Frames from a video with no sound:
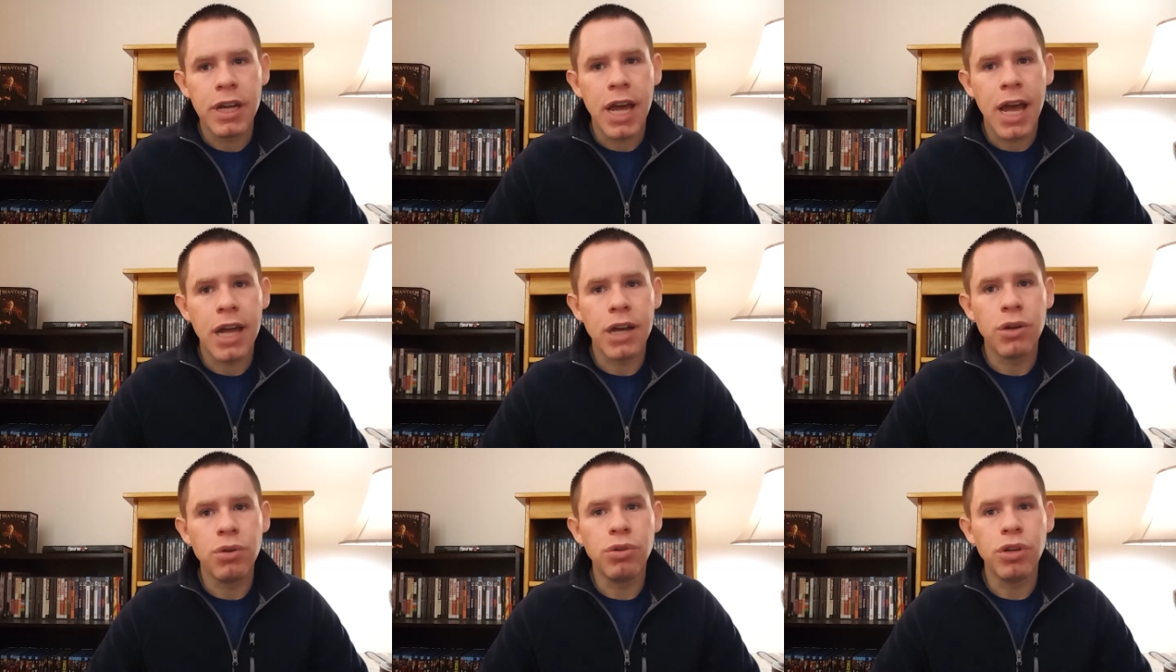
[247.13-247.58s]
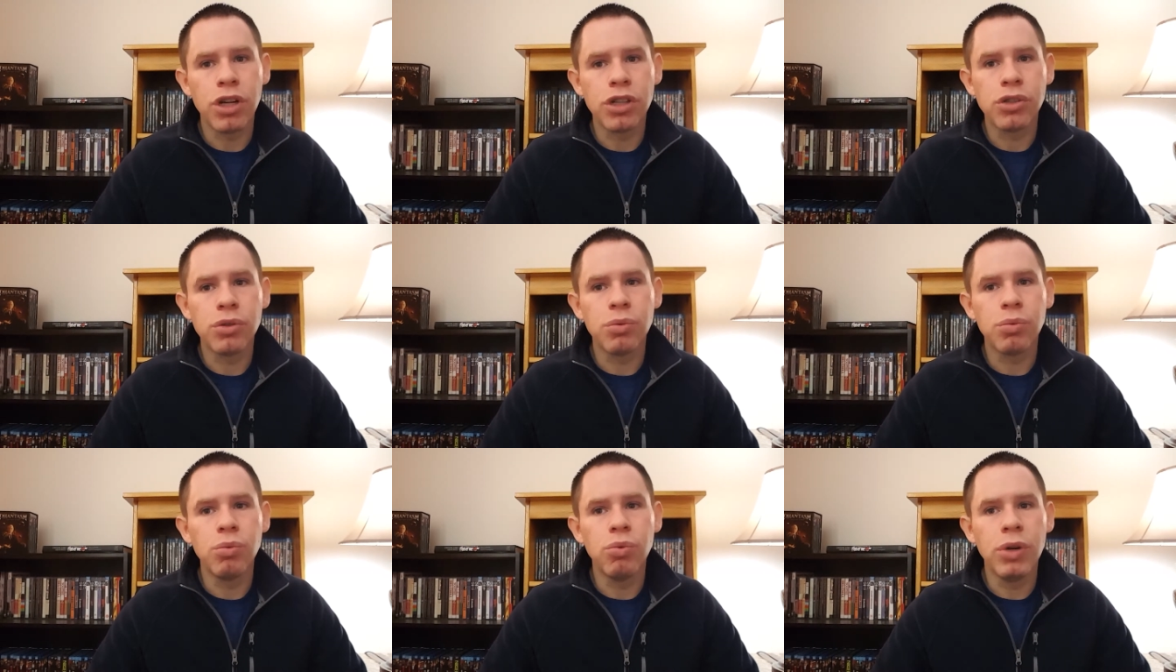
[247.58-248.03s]
and who
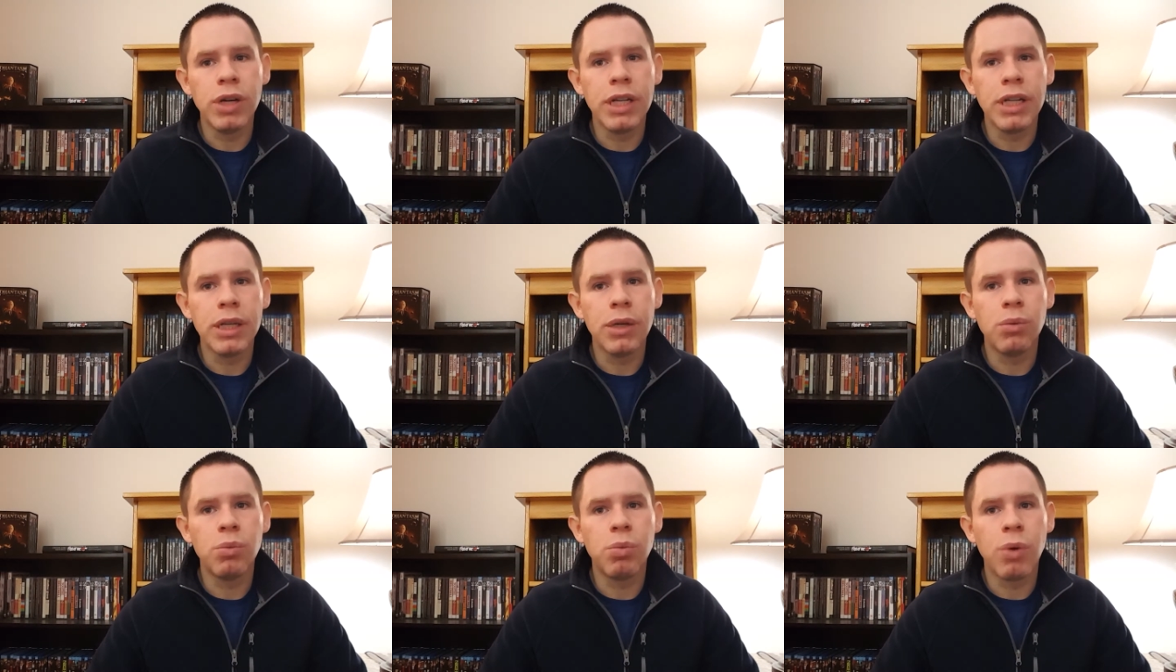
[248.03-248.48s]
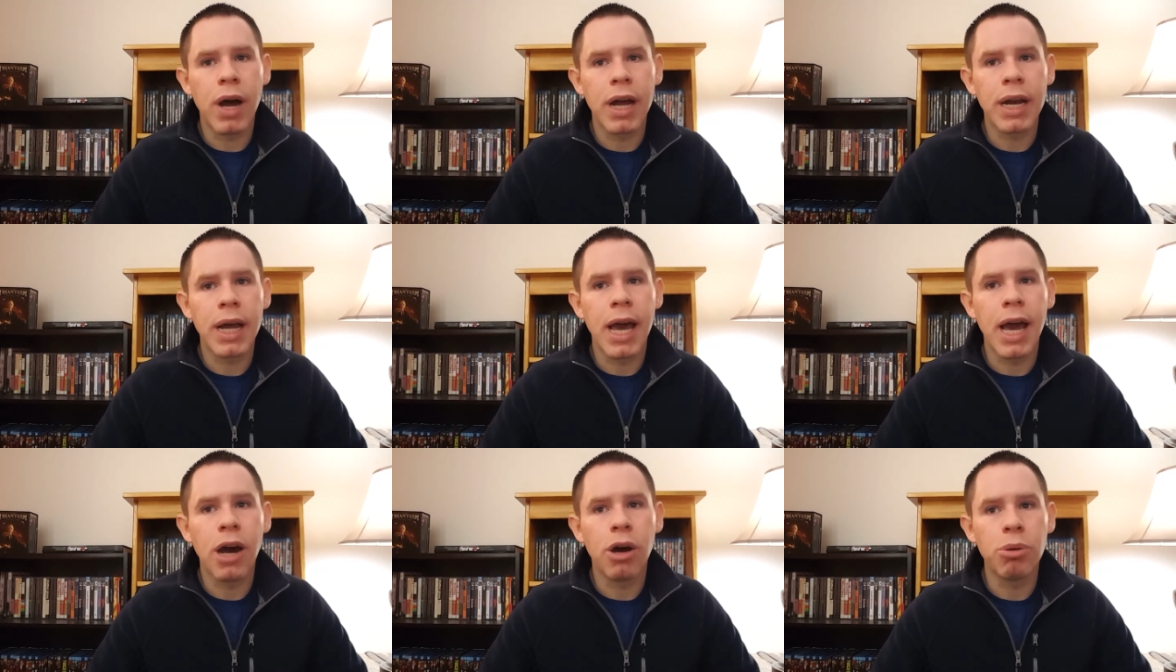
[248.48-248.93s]
doesn't really want
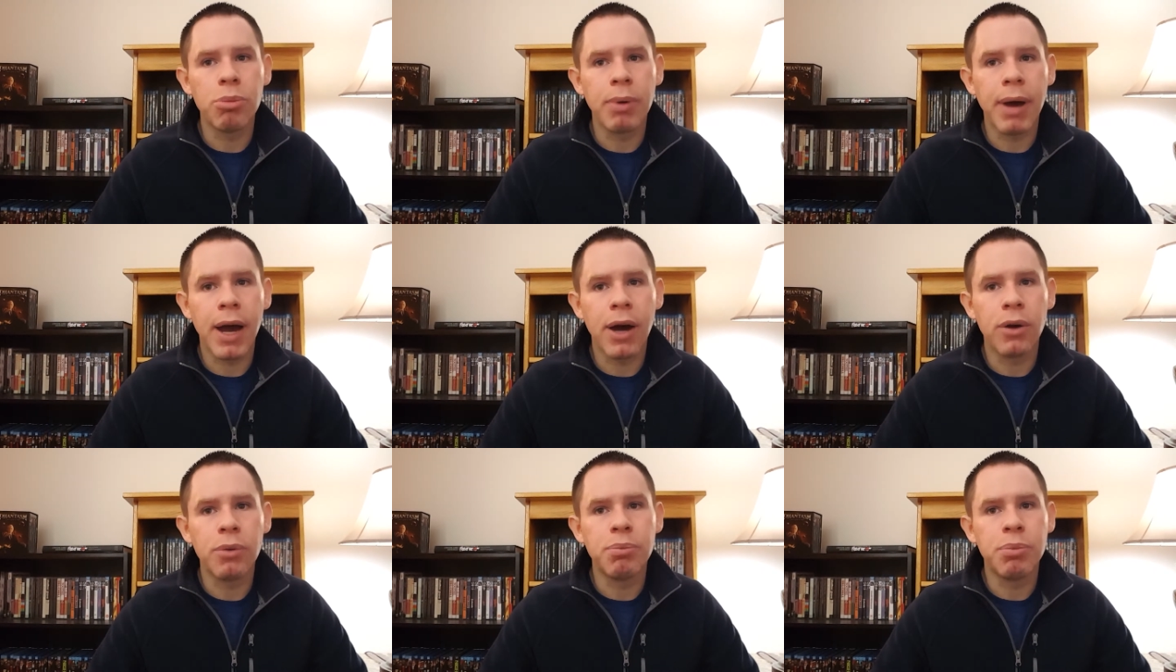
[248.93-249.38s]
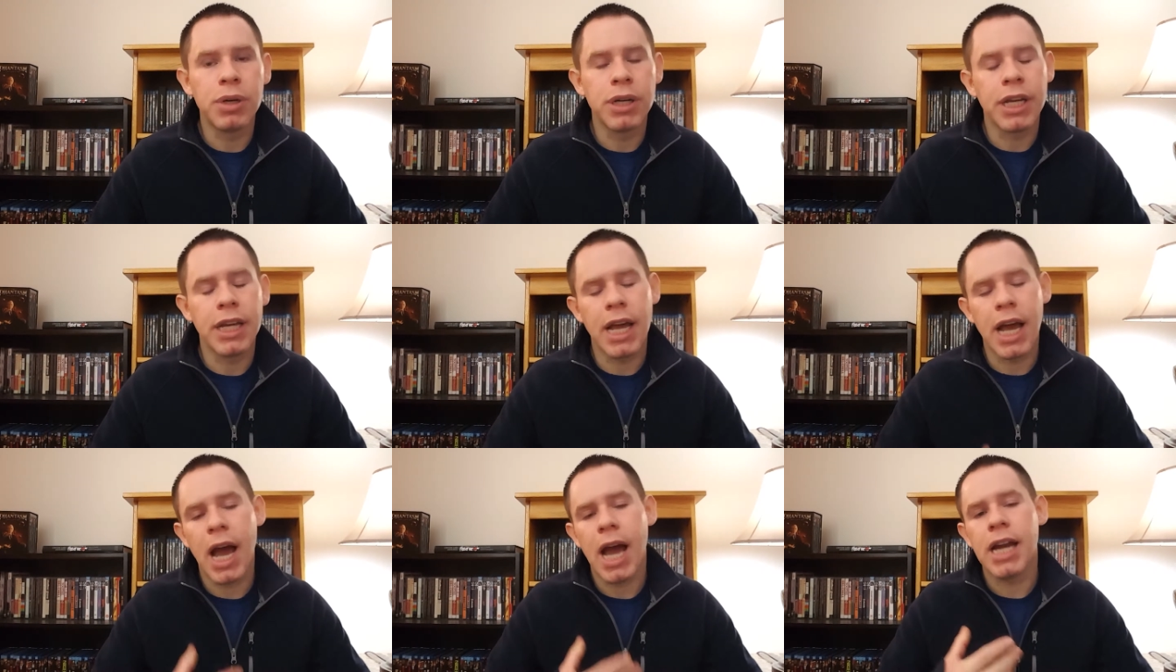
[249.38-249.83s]
to help out
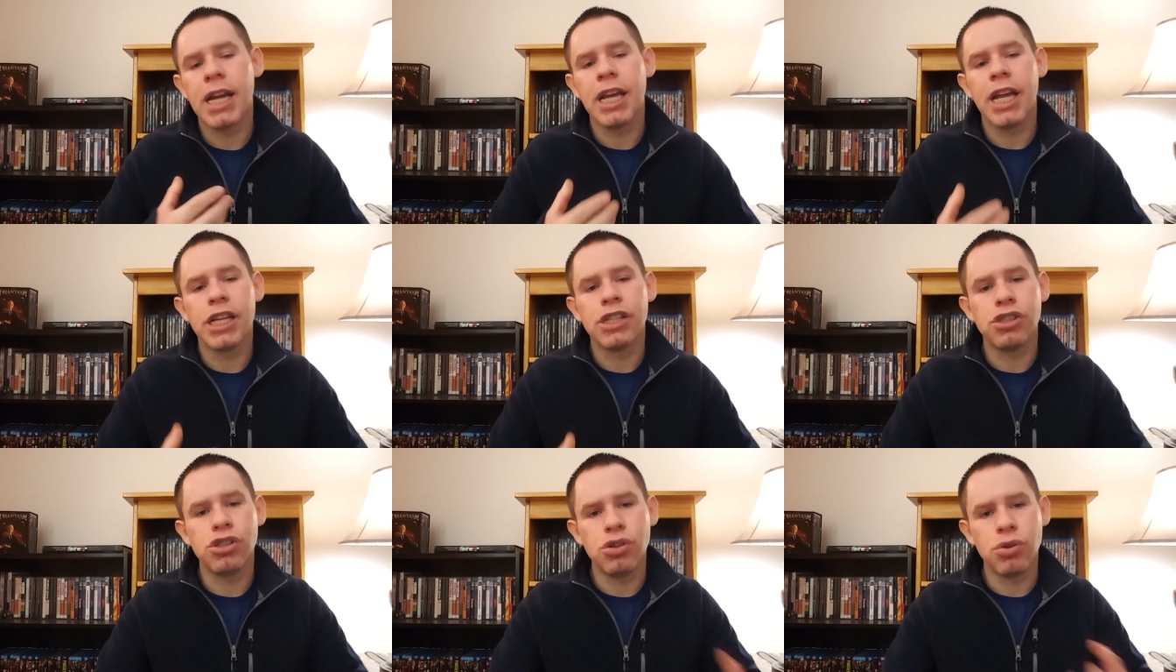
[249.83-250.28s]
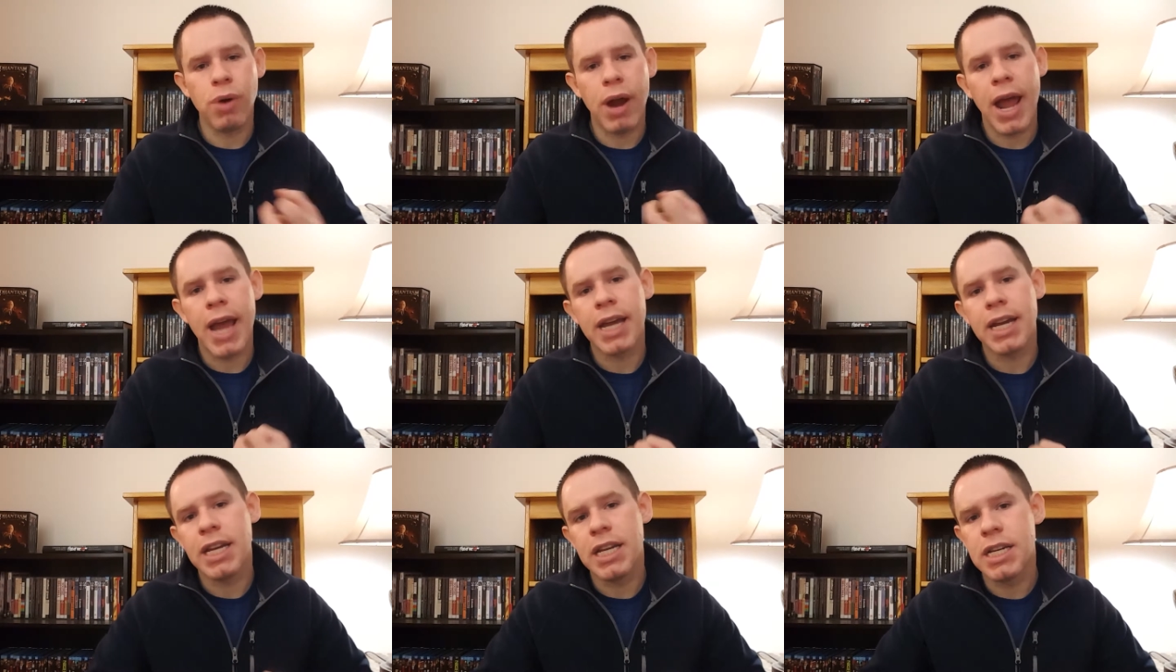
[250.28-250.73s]
but kind of gets
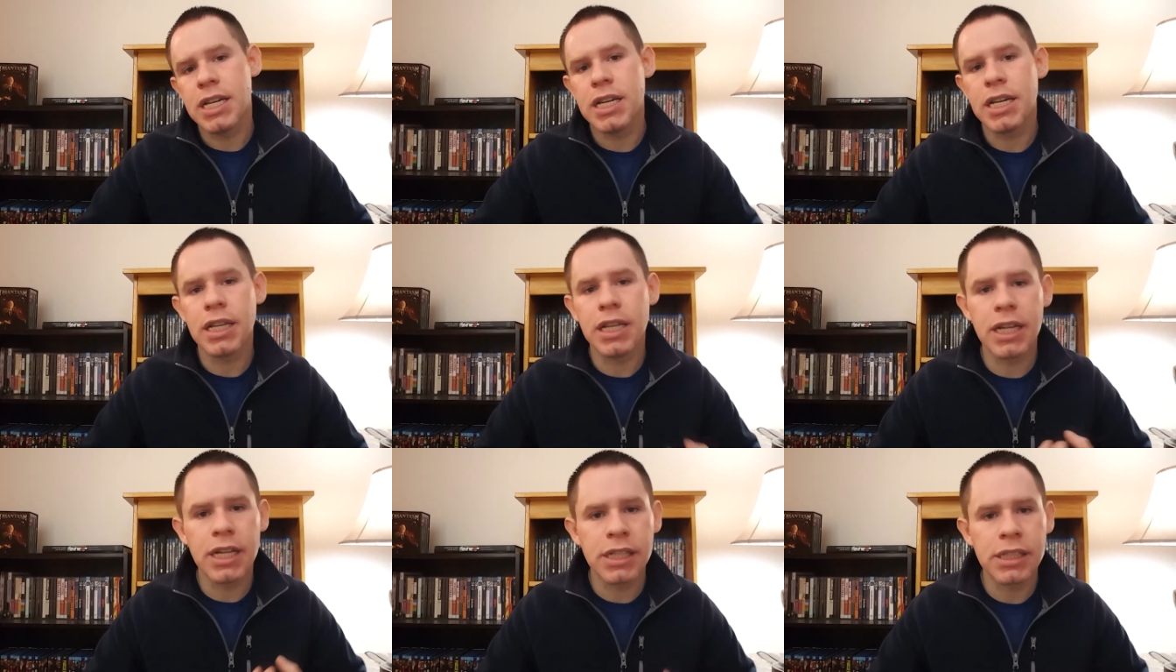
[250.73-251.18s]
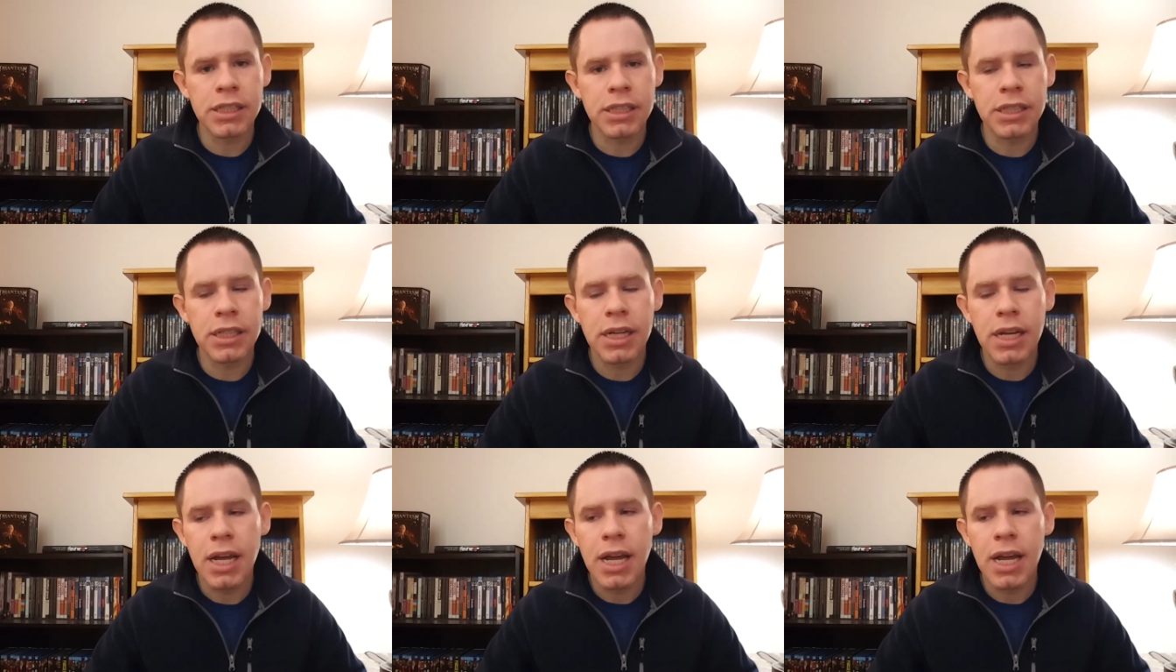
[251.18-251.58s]
dragged into this.